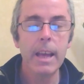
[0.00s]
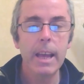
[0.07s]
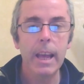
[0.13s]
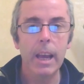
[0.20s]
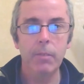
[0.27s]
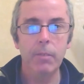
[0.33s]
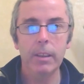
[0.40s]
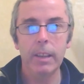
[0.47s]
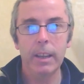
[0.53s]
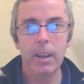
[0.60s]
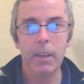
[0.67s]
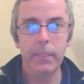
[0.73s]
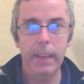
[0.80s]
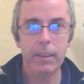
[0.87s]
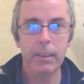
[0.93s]
And if you click
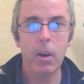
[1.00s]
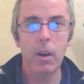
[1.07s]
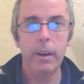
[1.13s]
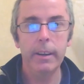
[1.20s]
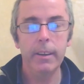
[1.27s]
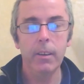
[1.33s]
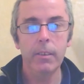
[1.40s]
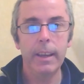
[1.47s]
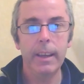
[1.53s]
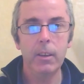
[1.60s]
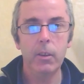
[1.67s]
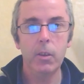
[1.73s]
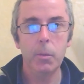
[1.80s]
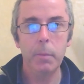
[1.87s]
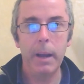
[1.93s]
on that card, it'll take you
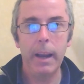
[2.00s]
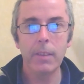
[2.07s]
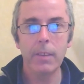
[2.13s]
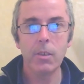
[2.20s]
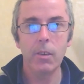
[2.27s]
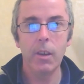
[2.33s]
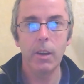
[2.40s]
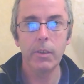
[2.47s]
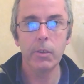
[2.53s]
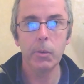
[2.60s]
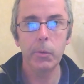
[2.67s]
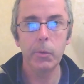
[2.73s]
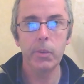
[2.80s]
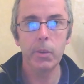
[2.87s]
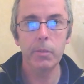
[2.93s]
to my
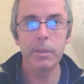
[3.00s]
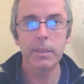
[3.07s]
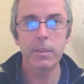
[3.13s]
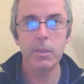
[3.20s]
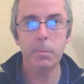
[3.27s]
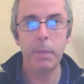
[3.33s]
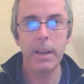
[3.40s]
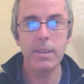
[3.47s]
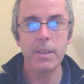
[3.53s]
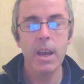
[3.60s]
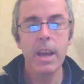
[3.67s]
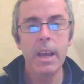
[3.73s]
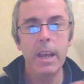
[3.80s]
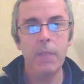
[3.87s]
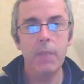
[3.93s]
astrological services page.
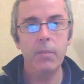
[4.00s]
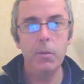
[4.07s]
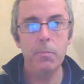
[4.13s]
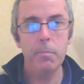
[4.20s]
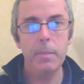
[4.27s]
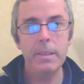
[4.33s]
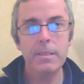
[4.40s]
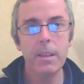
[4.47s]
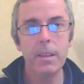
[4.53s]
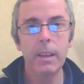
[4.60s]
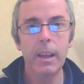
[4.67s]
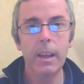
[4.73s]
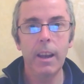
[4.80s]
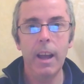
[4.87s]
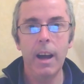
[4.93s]
If you've missed the
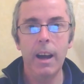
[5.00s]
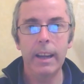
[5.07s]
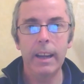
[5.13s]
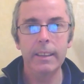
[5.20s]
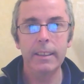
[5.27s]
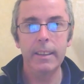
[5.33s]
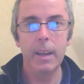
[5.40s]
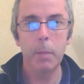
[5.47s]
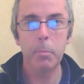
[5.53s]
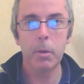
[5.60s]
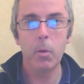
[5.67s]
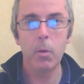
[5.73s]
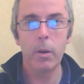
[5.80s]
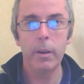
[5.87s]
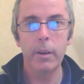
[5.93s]
little I in the upper
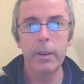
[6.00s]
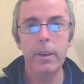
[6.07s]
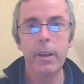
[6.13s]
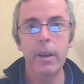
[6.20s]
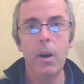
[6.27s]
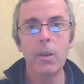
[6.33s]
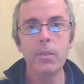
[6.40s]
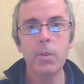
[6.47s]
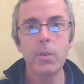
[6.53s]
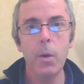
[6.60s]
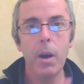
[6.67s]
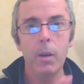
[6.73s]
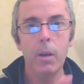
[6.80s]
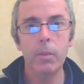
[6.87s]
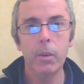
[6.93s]
corner, you can also
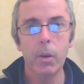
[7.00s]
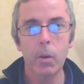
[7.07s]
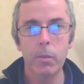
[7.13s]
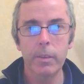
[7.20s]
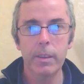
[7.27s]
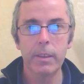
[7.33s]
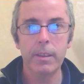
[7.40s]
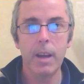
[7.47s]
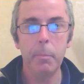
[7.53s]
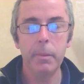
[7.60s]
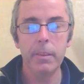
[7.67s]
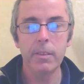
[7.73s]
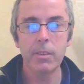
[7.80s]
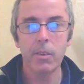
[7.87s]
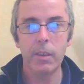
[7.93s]
hover over the top of
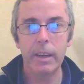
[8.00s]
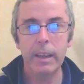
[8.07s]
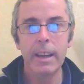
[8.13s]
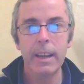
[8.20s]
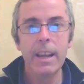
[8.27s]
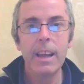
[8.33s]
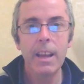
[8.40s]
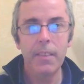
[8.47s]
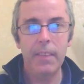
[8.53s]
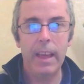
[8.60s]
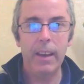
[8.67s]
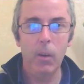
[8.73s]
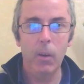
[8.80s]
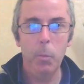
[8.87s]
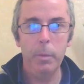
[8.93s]
the screen.
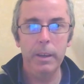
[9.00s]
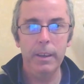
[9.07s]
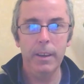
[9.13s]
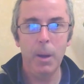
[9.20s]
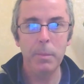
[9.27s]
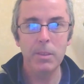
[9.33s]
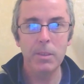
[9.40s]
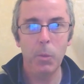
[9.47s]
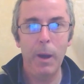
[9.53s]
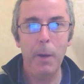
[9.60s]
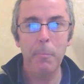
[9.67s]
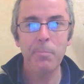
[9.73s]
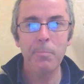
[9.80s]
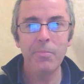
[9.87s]
That'll open it up as well.